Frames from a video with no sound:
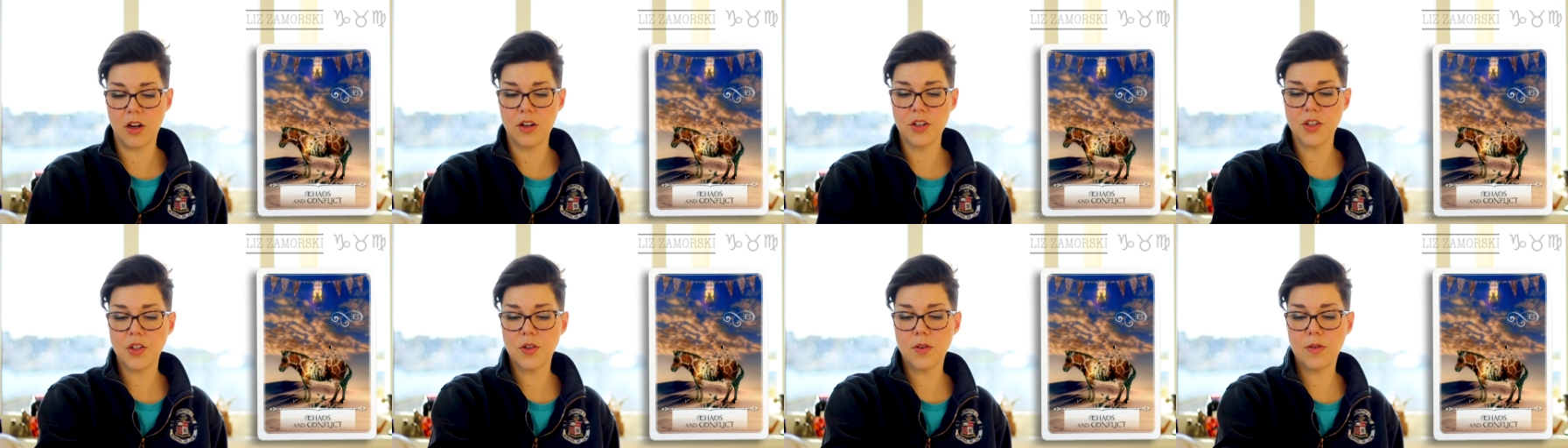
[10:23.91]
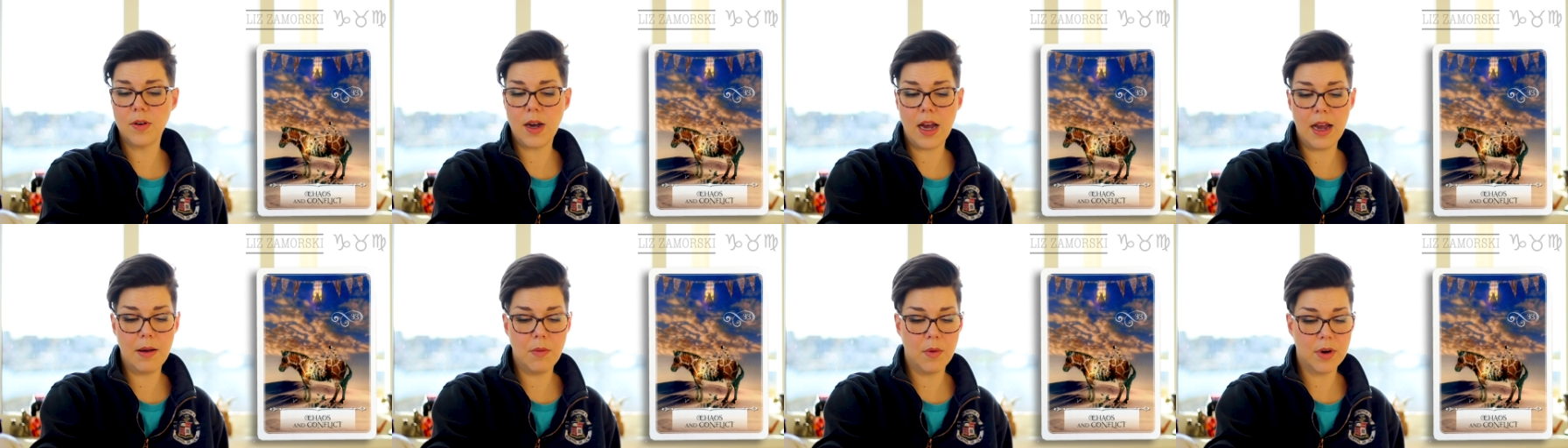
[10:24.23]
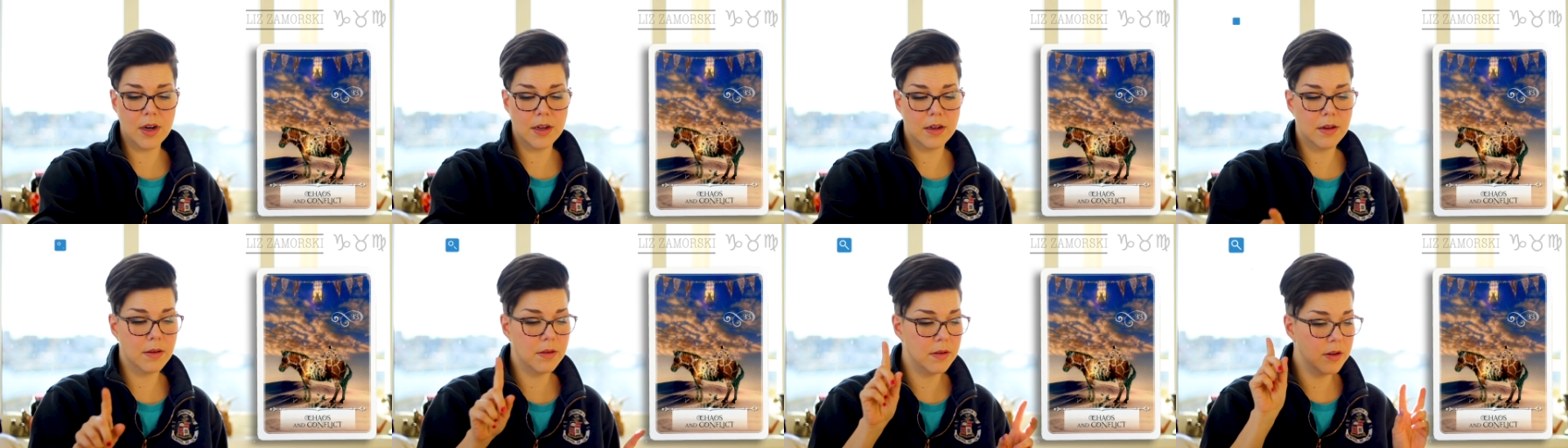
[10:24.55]
Also, I
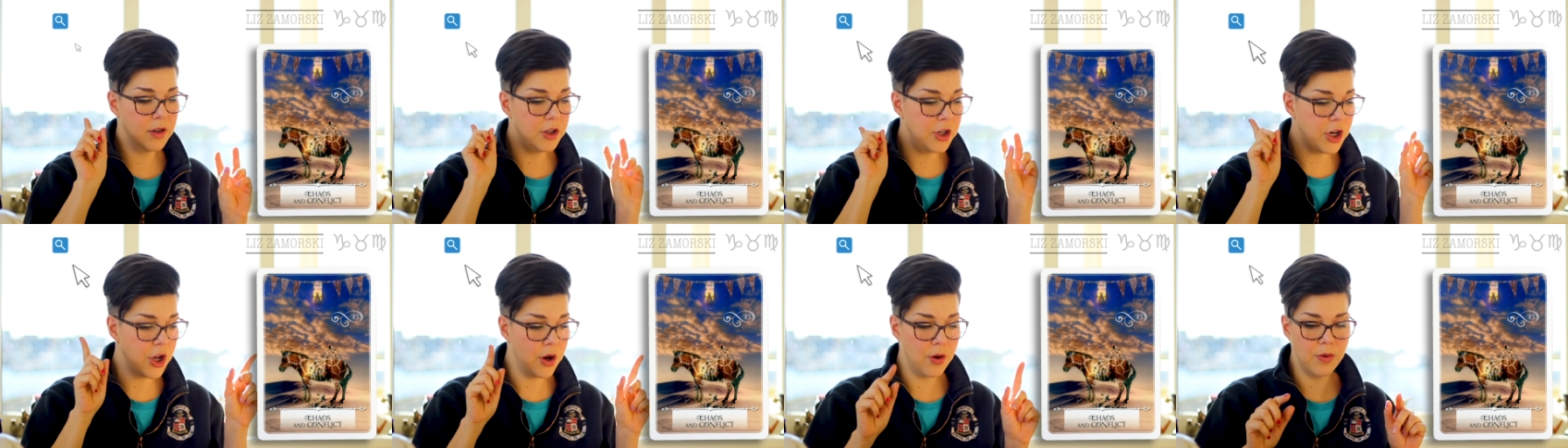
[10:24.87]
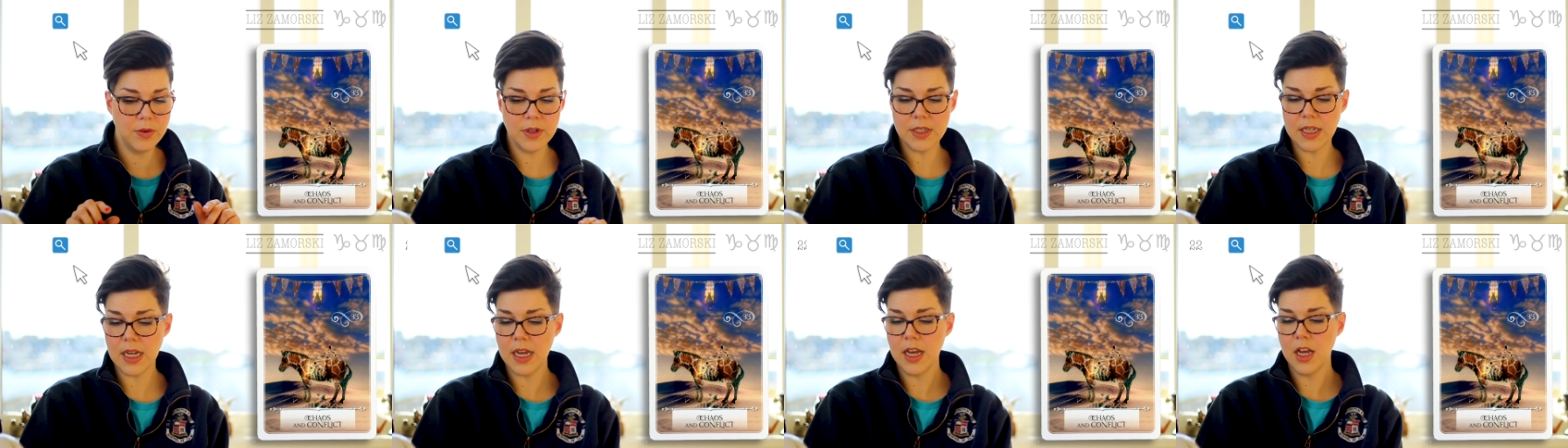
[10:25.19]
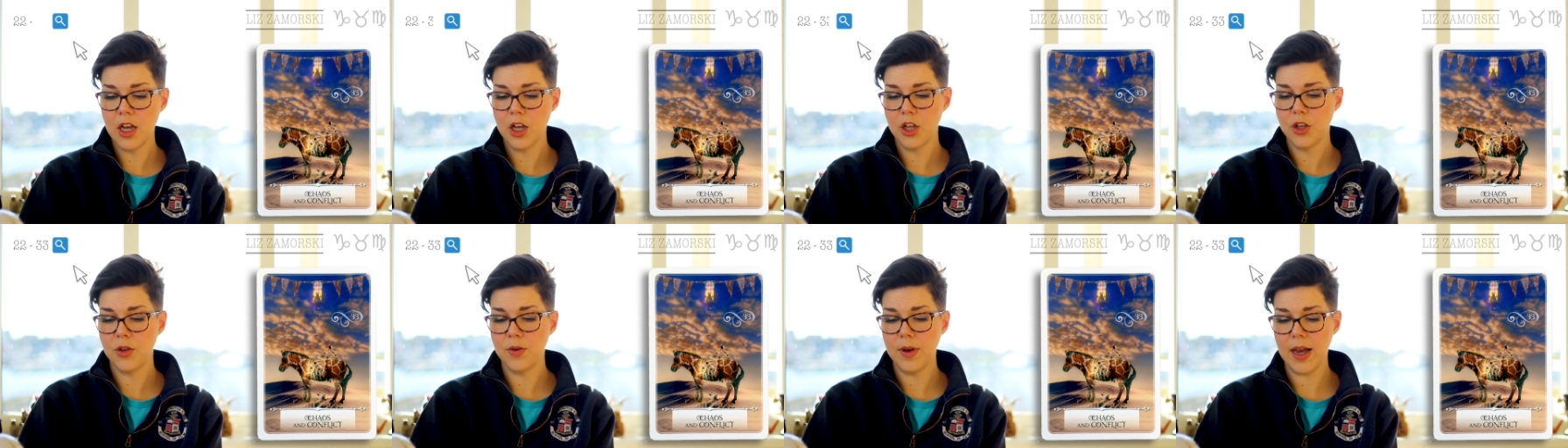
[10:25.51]
want to note
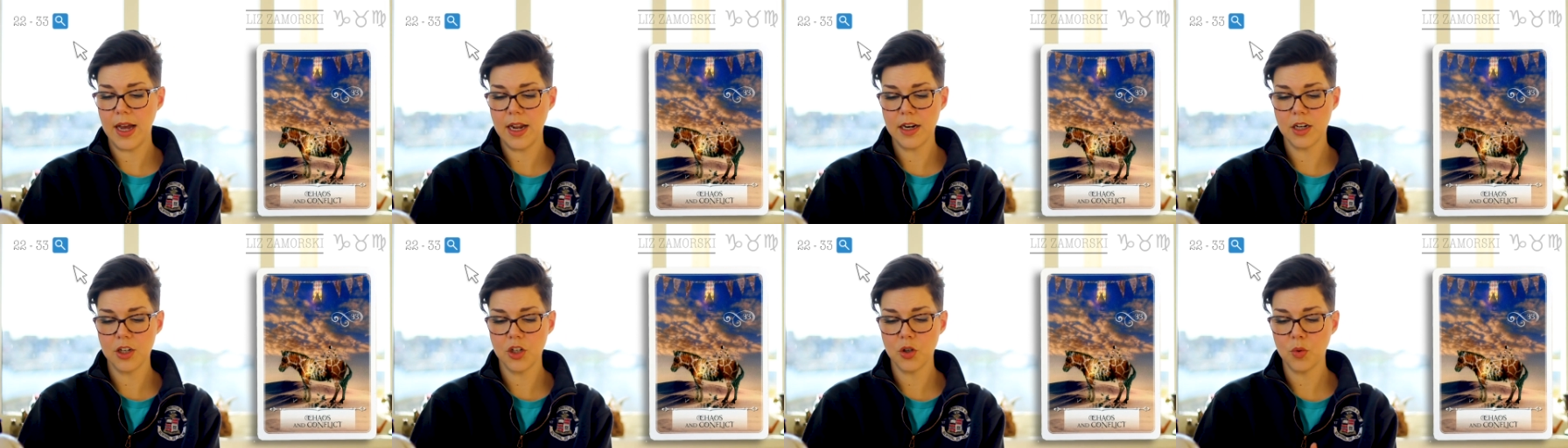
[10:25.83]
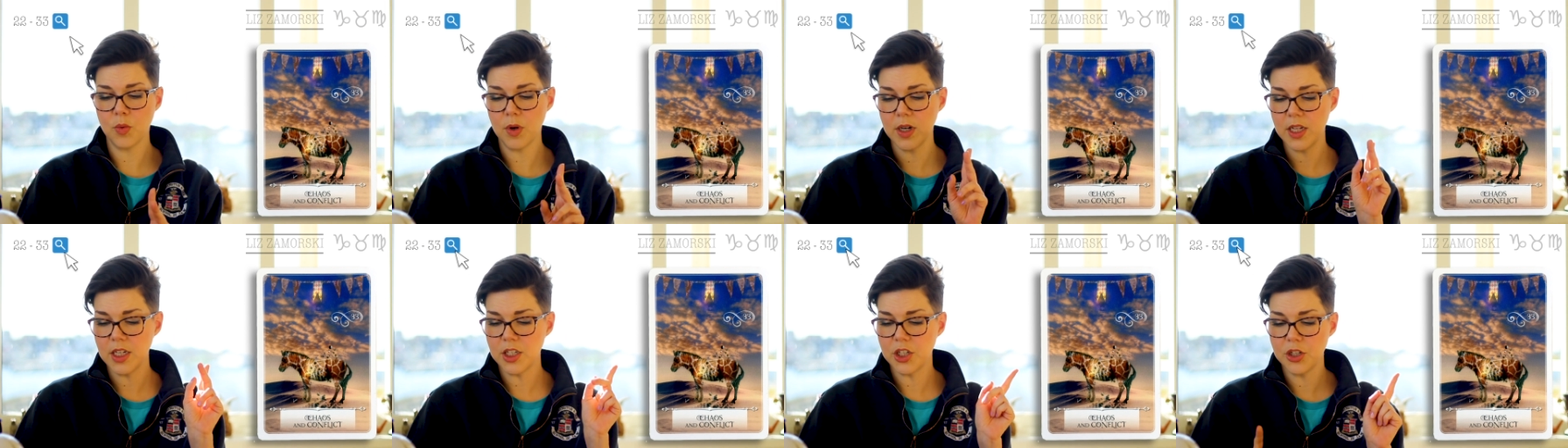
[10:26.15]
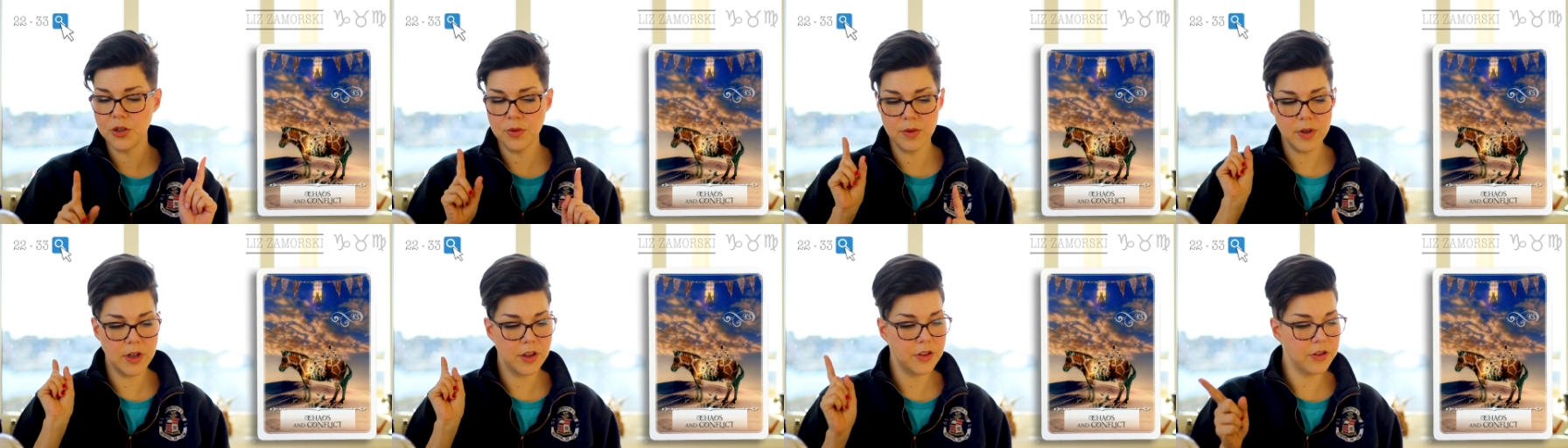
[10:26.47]
you had a
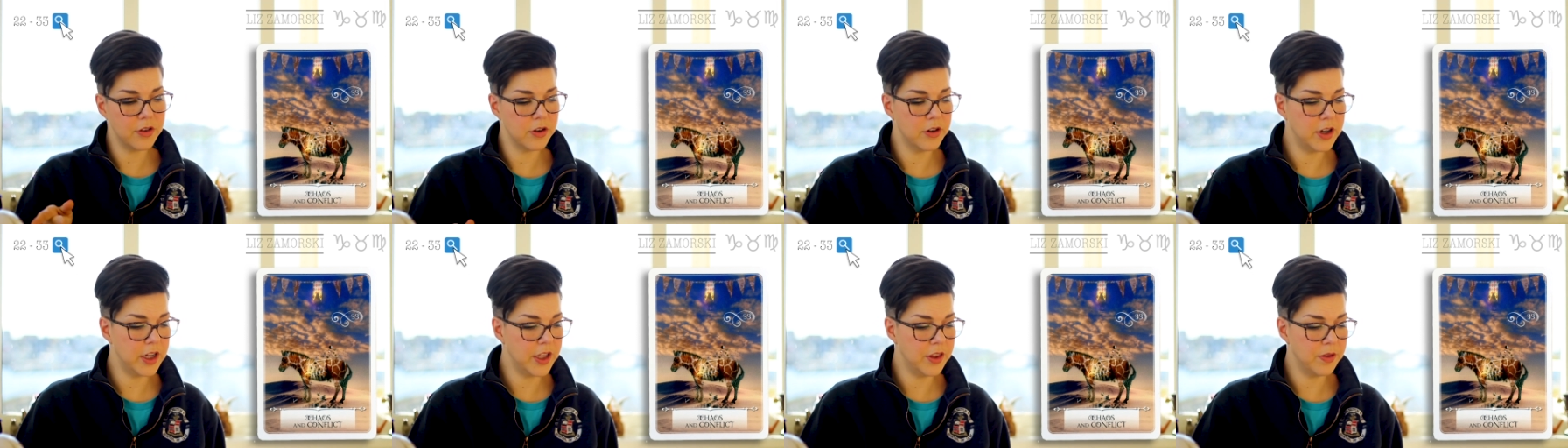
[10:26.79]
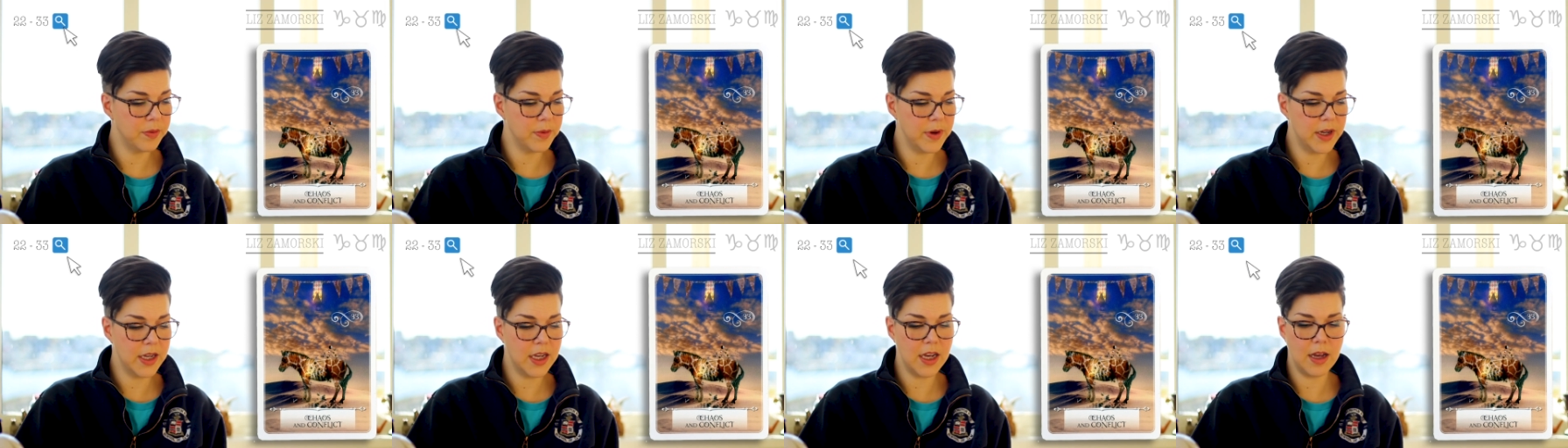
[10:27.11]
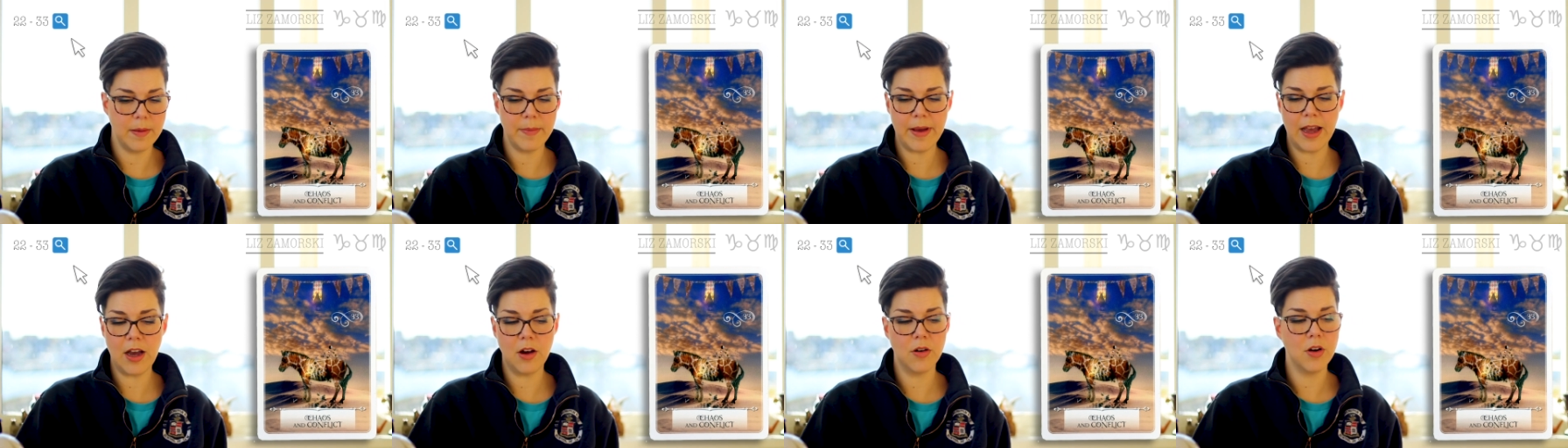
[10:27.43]
twenty-two and a thirty-three
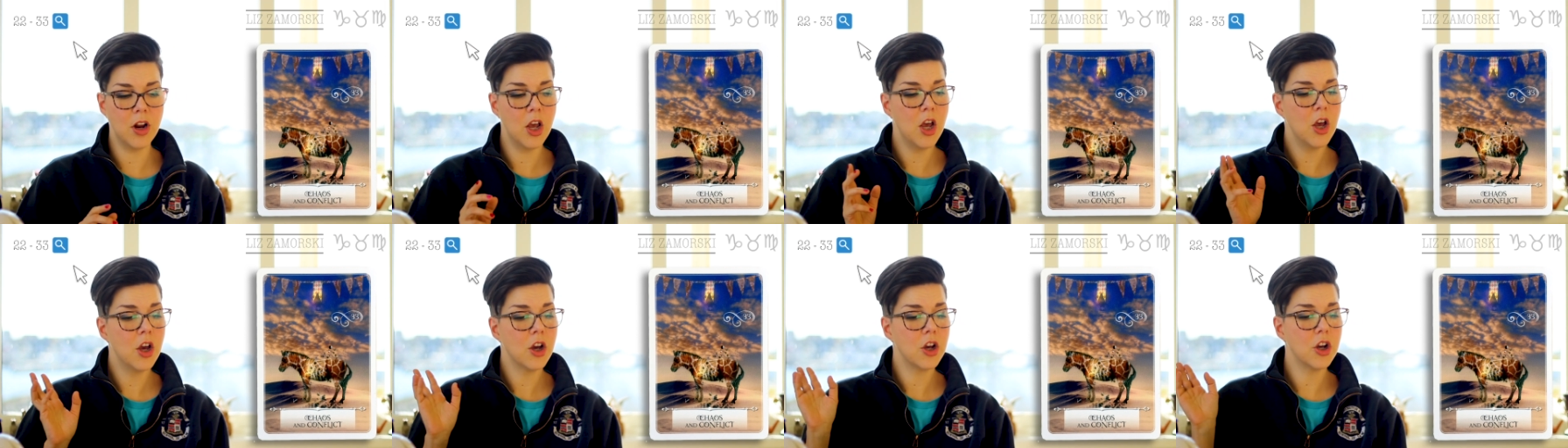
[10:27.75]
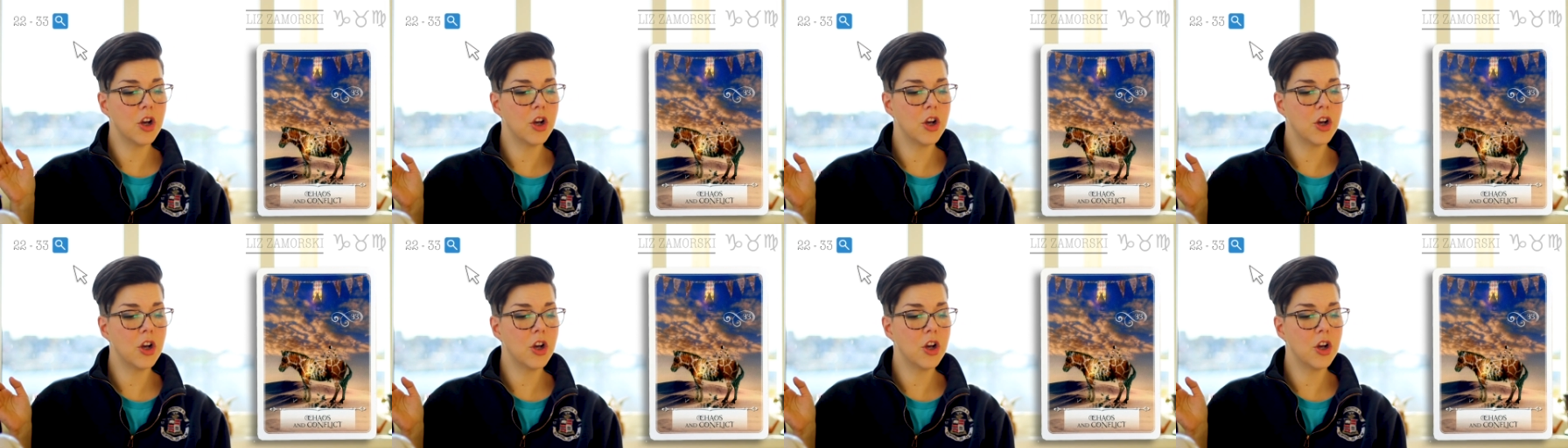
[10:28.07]
come out.